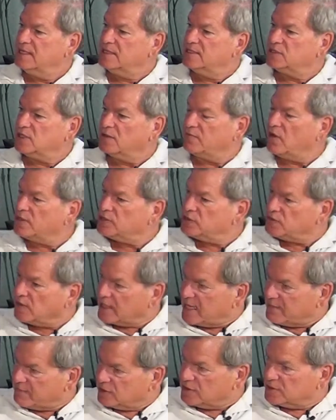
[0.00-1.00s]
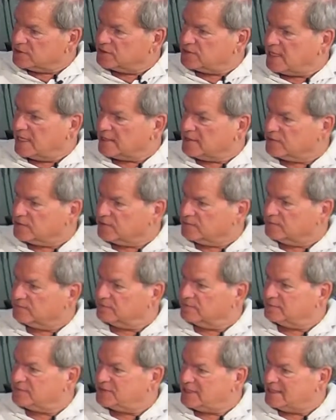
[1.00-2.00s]
So I've always tried to have a good technical
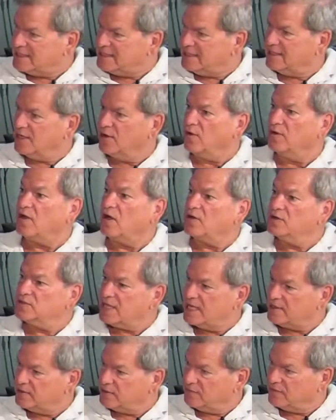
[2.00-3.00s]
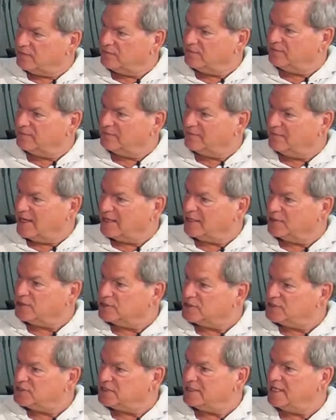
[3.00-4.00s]
CTO. I've always had to find a
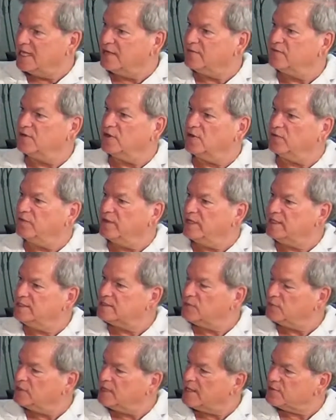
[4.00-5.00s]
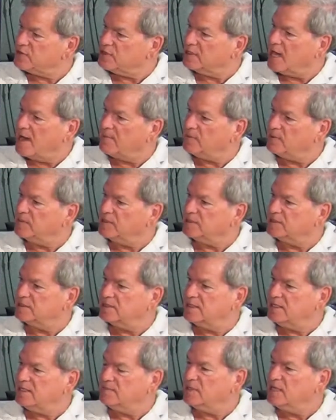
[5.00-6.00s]
good CFO, things that would actually complement the
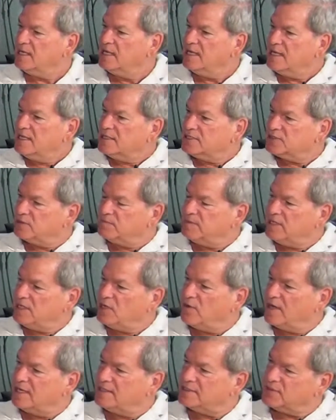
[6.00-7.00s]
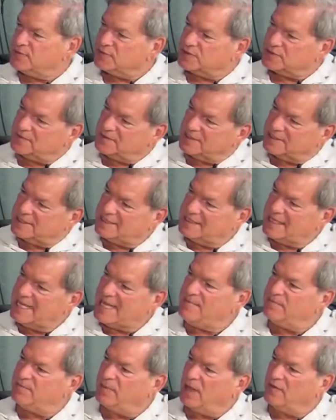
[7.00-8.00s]
team. So in many ways, it was the
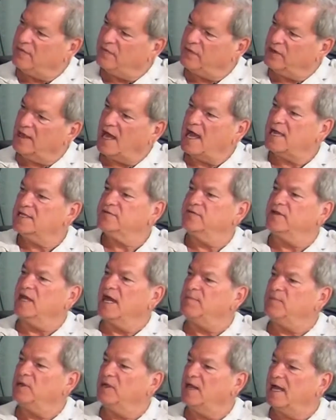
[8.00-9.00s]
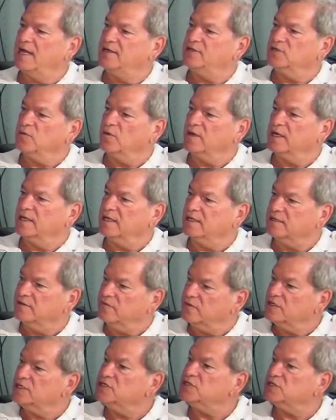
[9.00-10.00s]
same philosophy I applied to running a
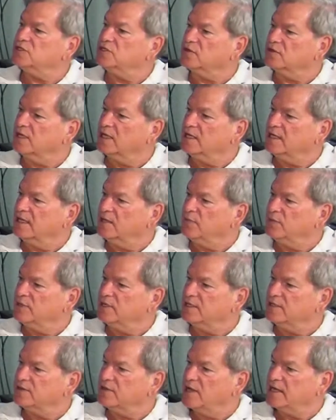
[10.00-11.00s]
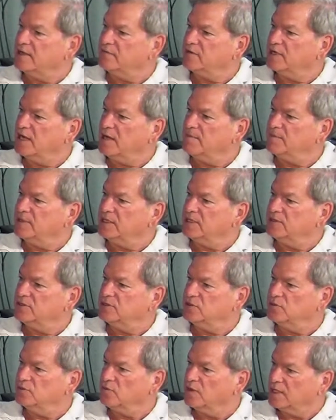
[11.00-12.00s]
division or within inside of a company
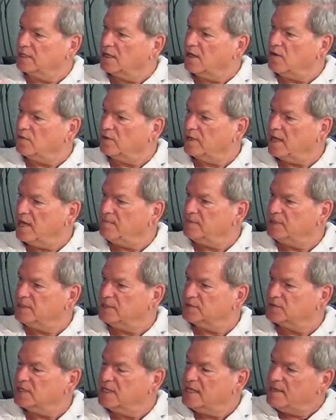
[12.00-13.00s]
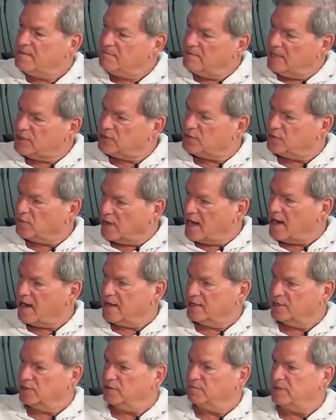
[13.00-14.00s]
to running a whole company, is make sure we're
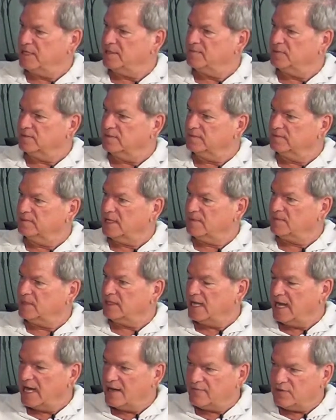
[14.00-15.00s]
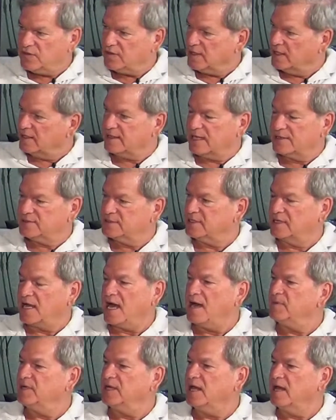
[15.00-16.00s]
hiring good people. I mean, everything, that's the
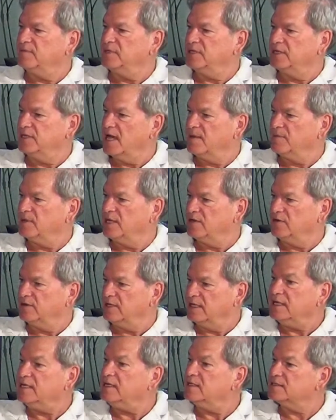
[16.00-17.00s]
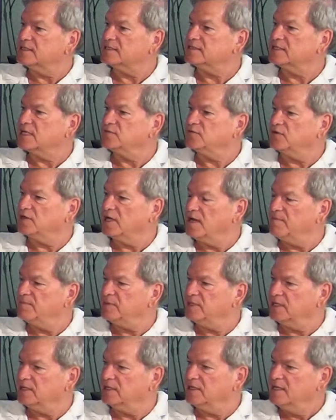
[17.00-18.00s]
common denominator in any successful
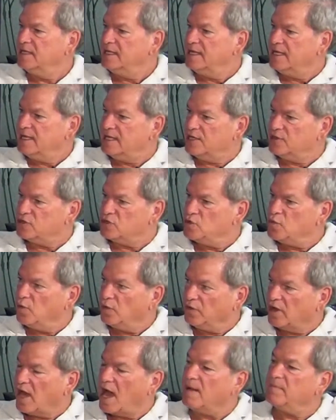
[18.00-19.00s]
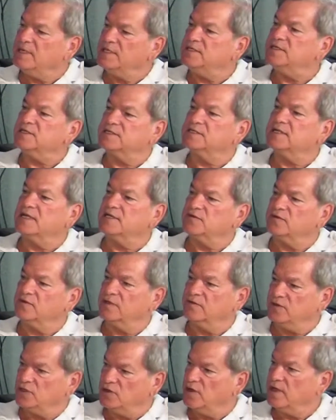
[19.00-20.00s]
company, is you will not be successful
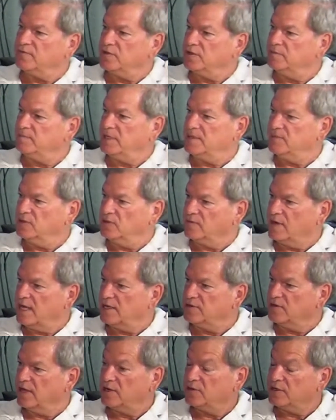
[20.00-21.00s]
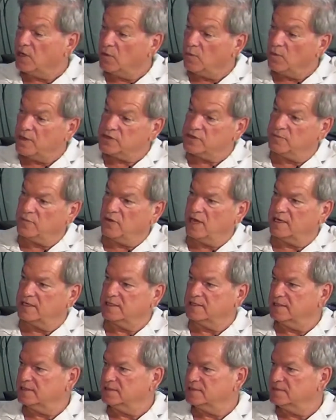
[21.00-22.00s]
if you don't have good people around you. I don't care what your
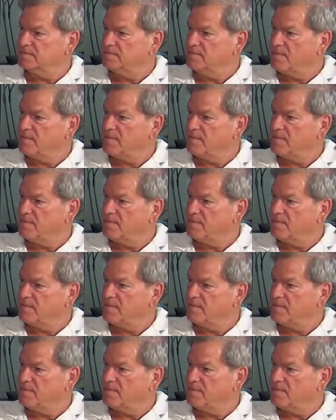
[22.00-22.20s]
product is.